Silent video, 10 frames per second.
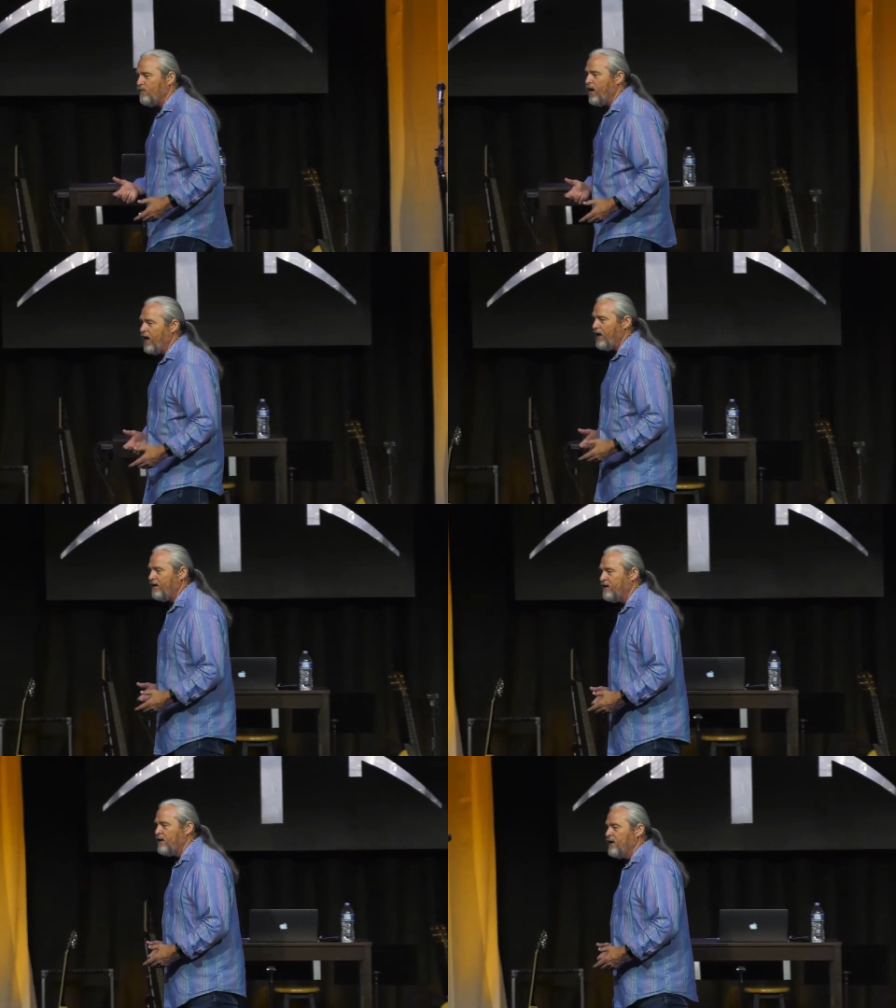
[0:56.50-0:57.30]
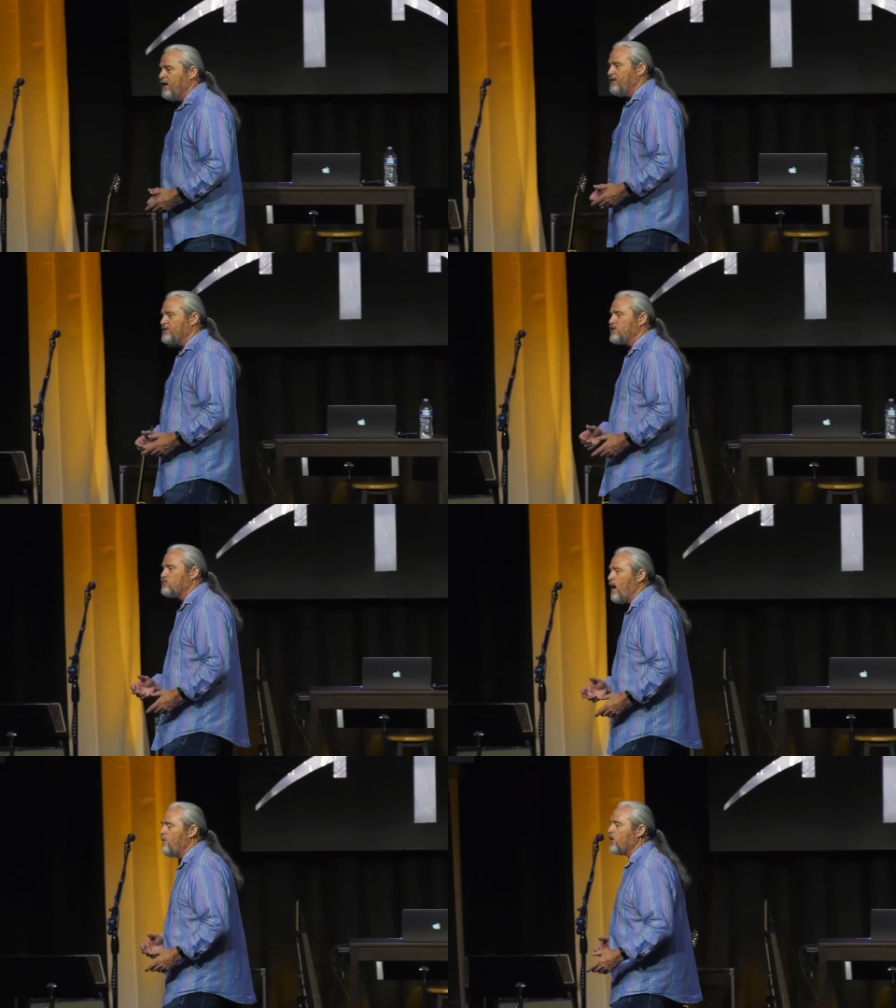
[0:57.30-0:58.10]
away. And this is
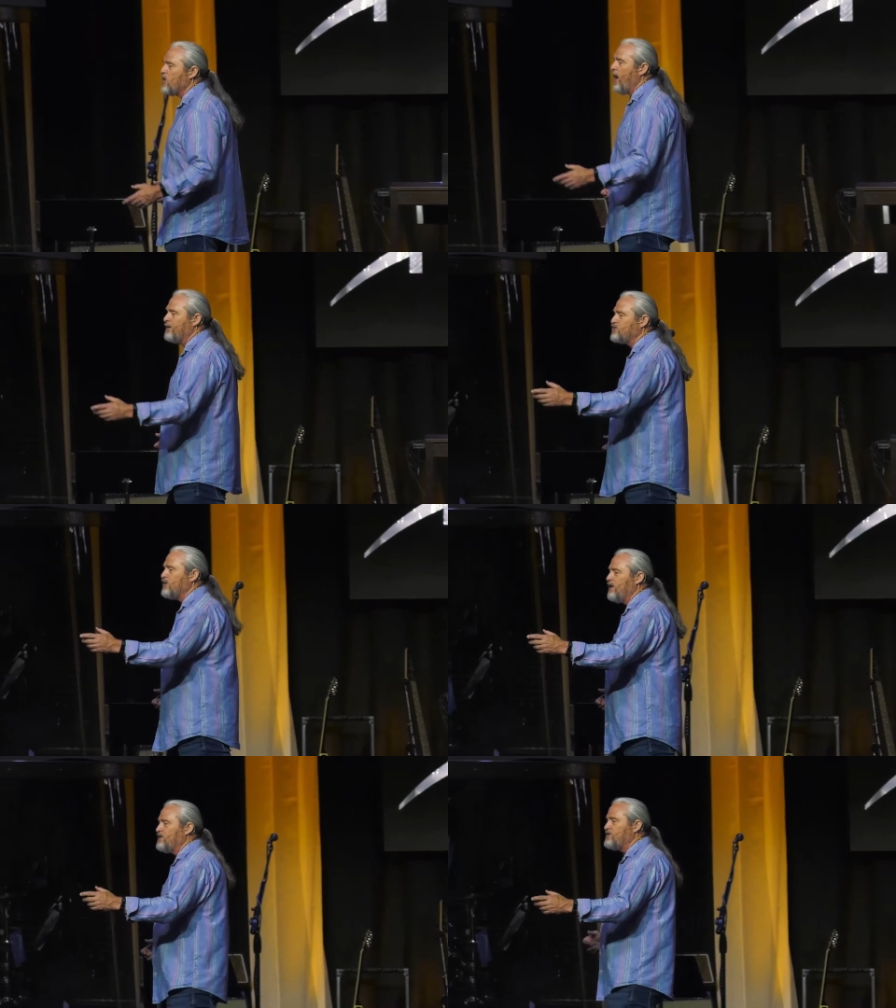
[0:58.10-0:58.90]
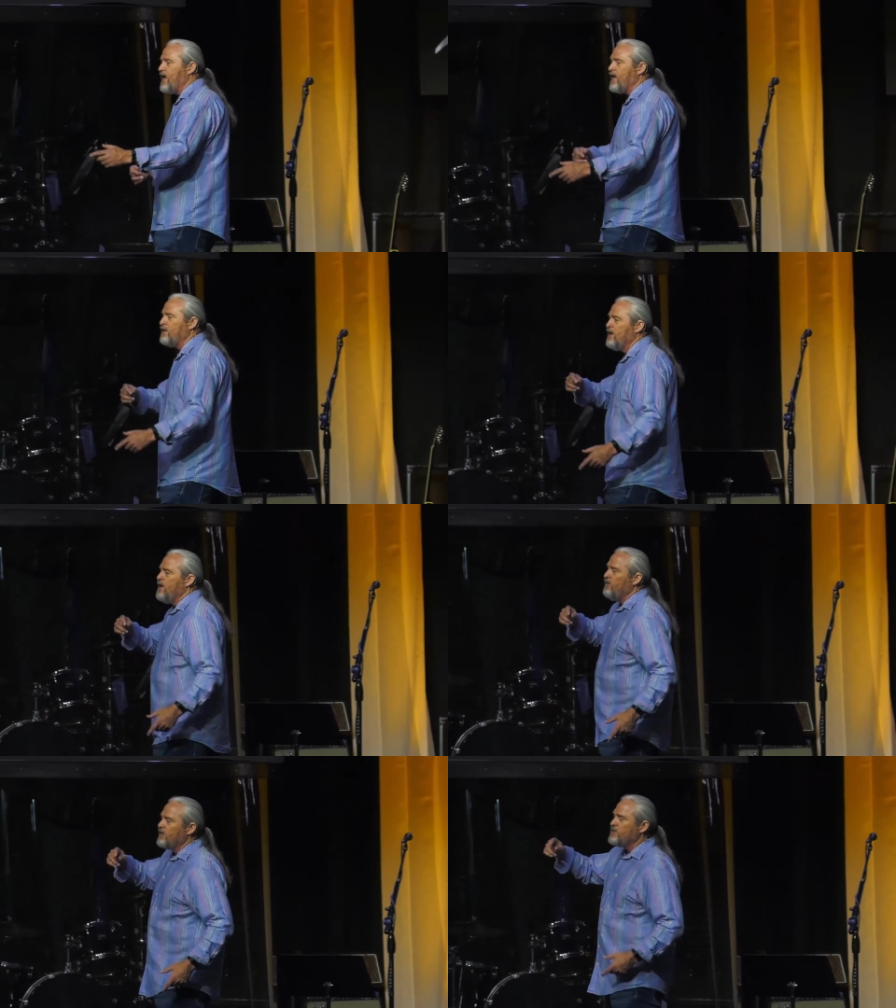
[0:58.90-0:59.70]
why we're constantly saying
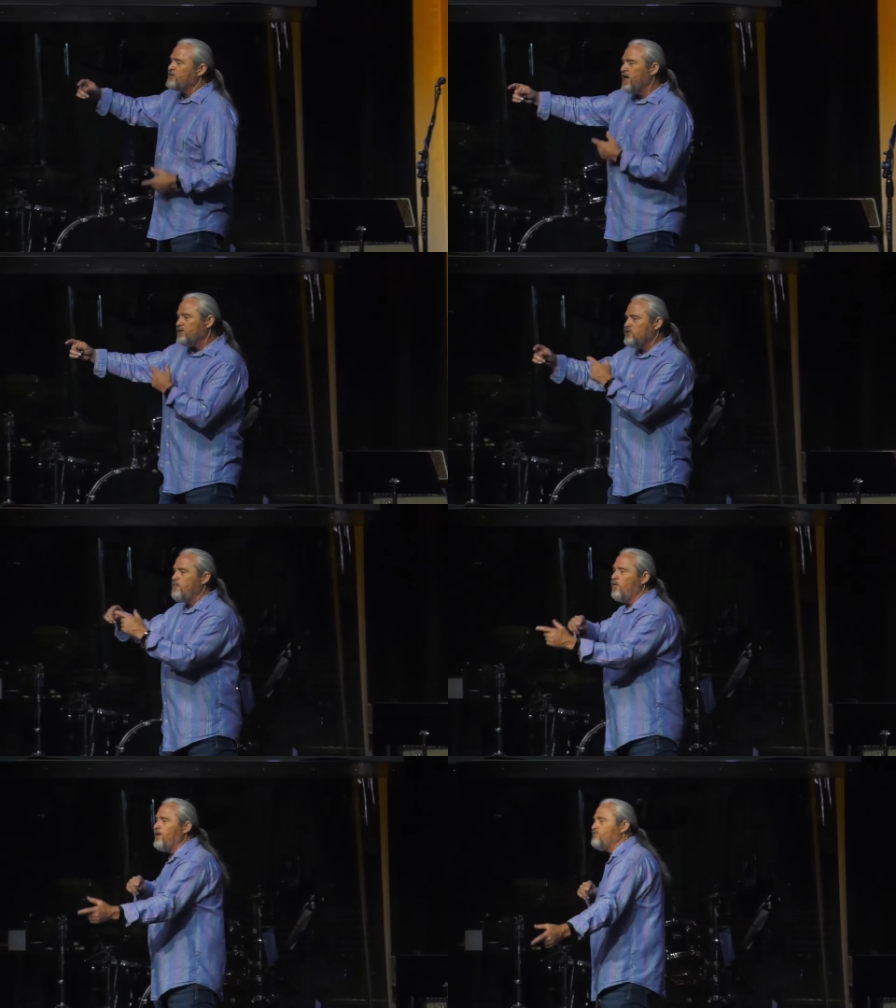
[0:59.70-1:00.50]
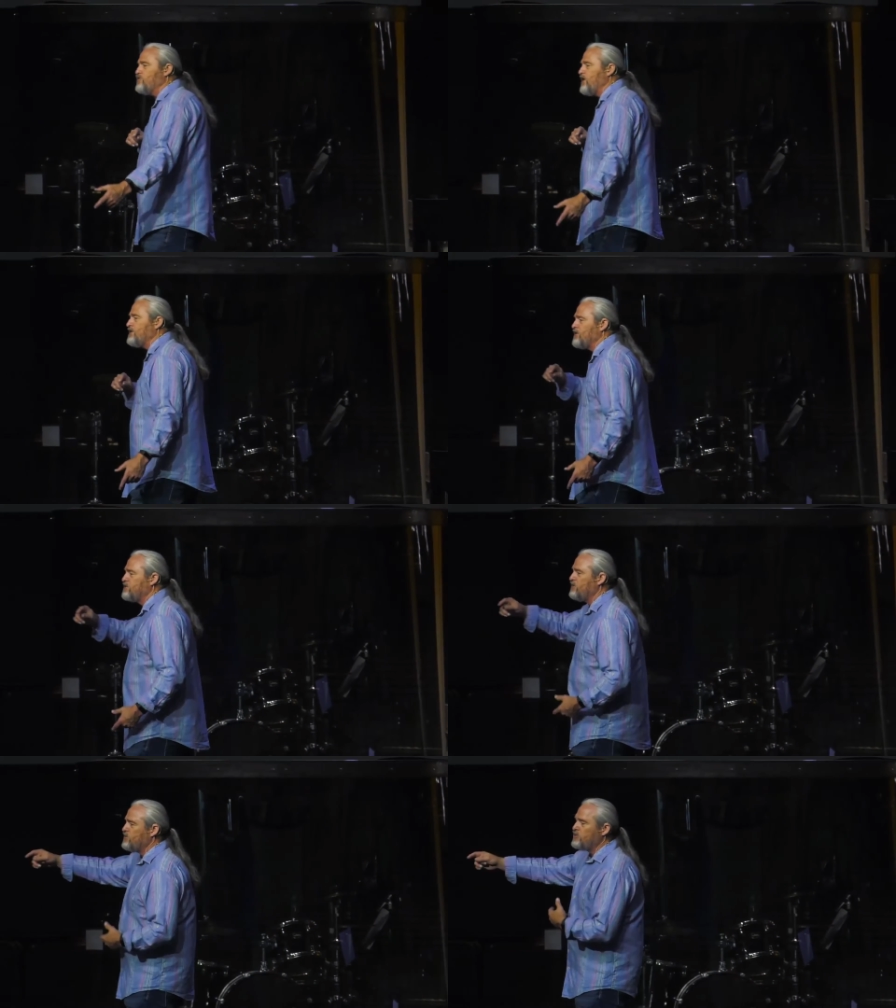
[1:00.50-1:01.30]
that the testimony of
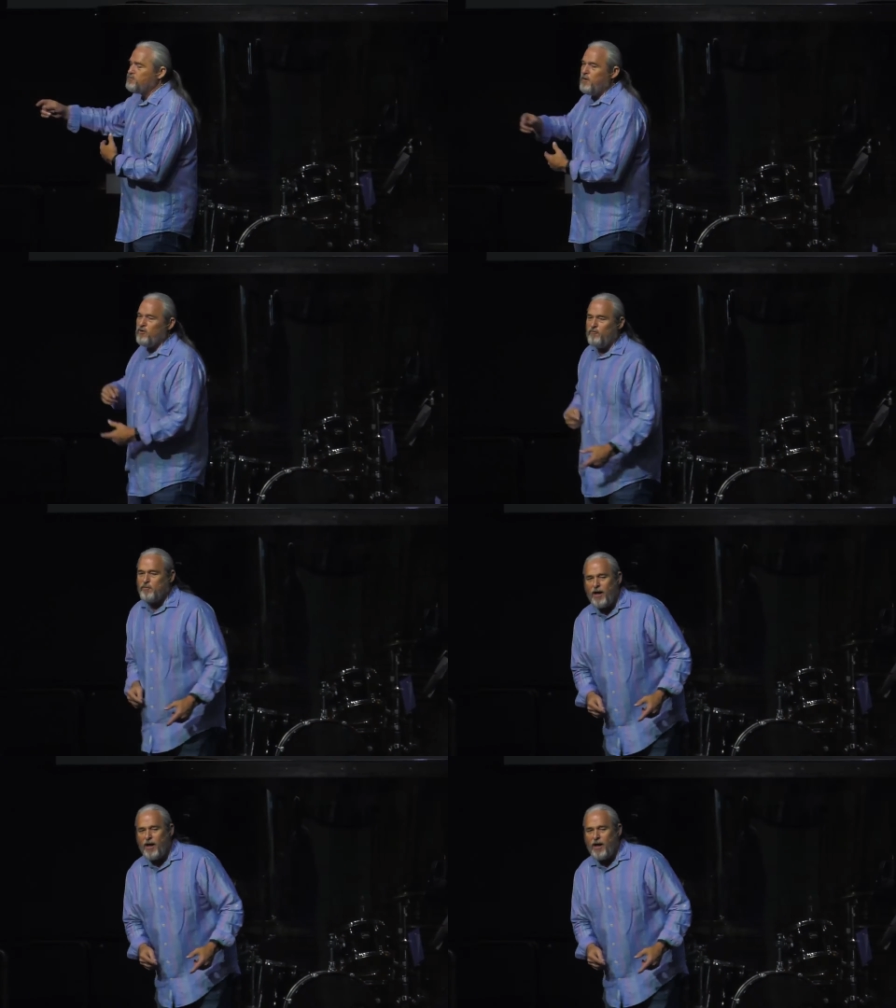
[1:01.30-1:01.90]
Jesus is the spirit of